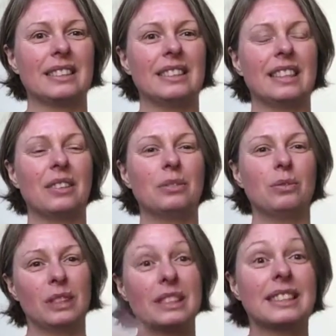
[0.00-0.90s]
You
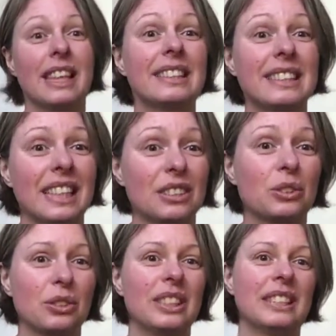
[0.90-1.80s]
know, saying yes
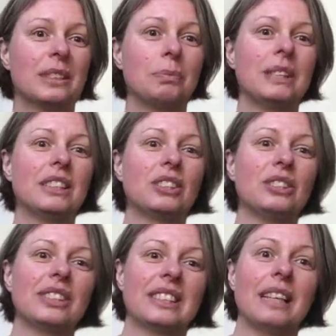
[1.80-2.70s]
to this means
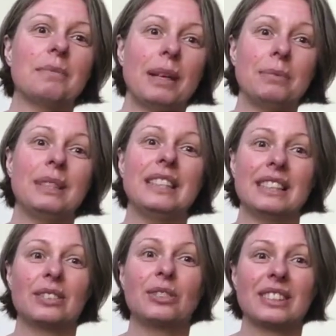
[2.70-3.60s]
you say maybe
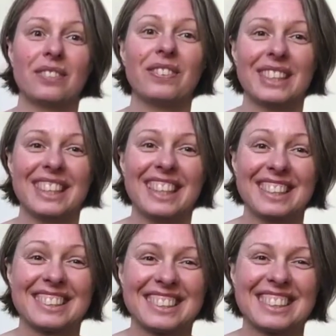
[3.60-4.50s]
yes to something
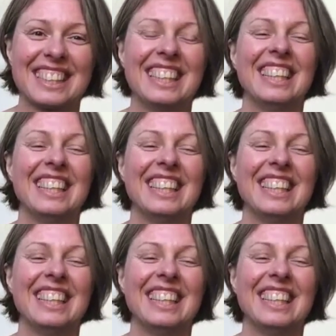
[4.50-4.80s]
else.